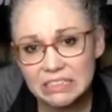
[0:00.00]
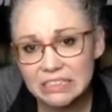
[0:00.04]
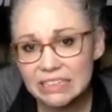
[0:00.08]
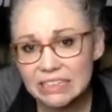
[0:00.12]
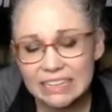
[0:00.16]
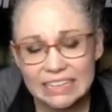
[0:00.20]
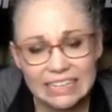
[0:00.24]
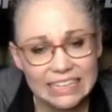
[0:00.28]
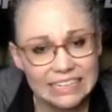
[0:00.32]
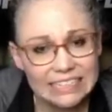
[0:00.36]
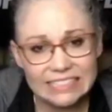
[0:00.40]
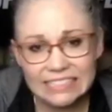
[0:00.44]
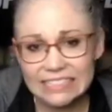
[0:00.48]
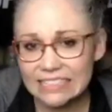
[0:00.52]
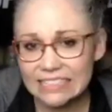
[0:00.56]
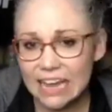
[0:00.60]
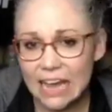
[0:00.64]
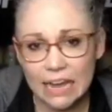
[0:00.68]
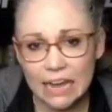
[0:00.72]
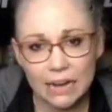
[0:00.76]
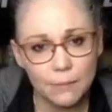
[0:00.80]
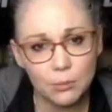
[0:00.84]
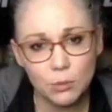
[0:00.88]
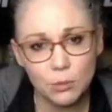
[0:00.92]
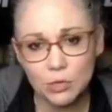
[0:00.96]
It's not a
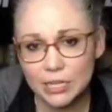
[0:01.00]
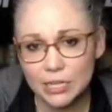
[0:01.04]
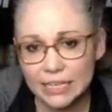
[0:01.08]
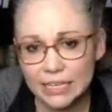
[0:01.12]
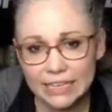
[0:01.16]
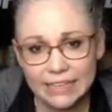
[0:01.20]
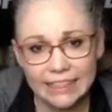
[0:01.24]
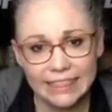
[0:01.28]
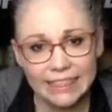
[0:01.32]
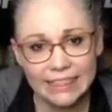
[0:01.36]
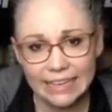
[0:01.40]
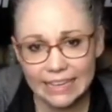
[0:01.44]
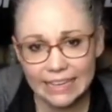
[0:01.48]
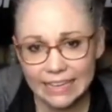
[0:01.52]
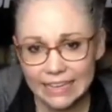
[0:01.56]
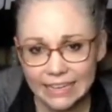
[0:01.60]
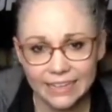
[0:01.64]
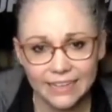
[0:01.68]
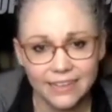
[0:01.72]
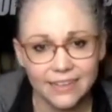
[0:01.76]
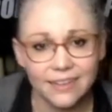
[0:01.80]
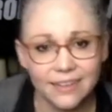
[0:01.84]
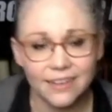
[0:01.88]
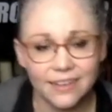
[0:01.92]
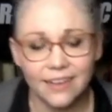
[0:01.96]
pretty thing.
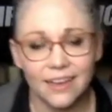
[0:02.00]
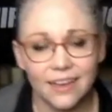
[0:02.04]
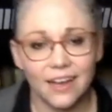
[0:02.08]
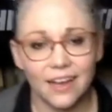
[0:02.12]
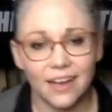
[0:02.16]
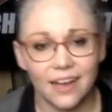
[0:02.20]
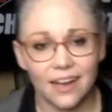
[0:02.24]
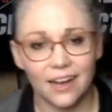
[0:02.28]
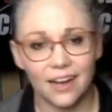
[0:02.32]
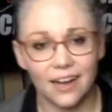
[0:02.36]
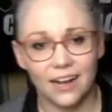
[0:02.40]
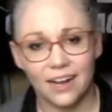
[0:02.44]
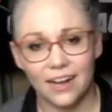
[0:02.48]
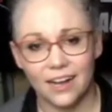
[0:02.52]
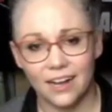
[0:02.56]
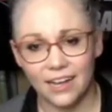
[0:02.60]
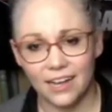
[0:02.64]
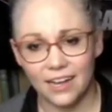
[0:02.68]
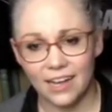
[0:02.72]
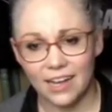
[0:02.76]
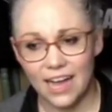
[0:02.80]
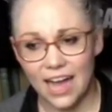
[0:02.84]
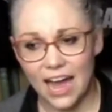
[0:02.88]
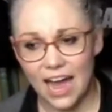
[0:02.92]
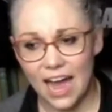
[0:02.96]

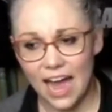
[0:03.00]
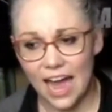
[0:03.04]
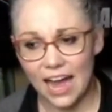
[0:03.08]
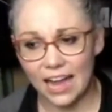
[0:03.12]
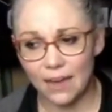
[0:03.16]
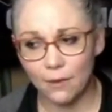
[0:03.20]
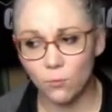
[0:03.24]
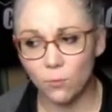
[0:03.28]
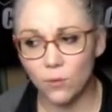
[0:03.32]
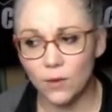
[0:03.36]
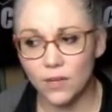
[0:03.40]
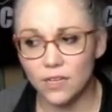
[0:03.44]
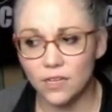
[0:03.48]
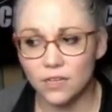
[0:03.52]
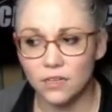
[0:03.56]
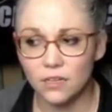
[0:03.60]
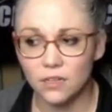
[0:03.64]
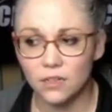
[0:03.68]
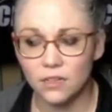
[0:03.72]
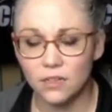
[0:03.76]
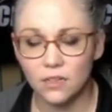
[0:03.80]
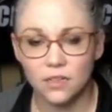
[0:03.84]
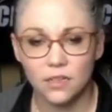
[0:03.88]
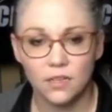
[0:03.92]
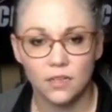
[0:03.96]
I
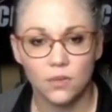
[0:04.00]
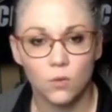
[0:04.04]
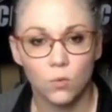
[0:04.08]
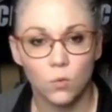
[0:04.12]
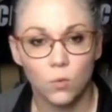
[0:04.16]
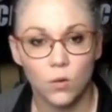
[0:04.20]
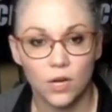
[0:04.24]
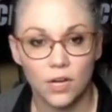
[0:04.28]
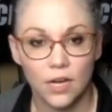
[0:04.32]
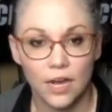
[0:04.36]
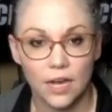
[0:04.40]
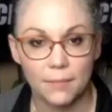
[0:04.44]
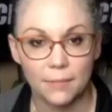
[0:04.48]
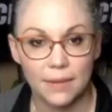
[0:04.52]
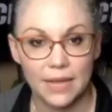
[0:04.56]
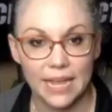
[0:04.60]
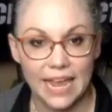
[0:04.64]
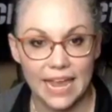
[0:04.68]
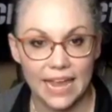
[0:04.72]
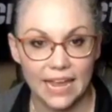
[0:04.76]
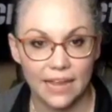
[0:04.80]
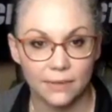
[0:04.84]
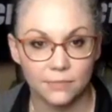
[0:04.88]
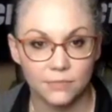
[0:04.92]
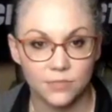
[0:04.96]
will work on my
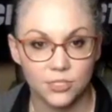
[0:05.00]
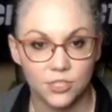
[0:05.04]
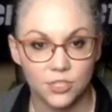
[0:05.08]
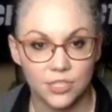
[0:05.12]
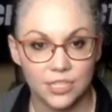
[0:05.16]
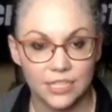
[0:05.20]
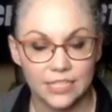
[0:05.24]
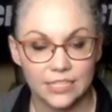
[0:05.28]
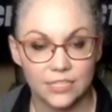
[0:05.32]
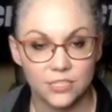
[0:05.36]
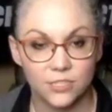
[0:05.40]
hamstrings.